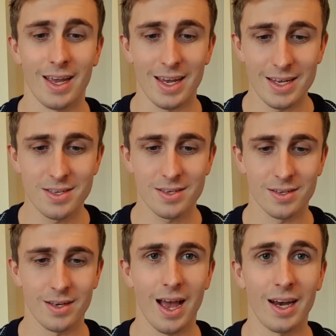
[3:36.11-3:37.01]

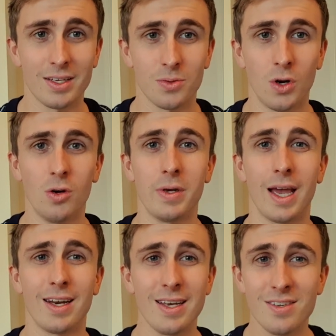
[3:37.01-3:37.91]
is Alex Iwobi,
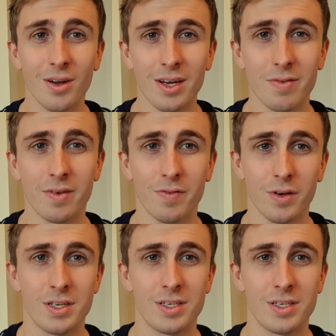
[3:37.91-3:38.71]
and he's not even a first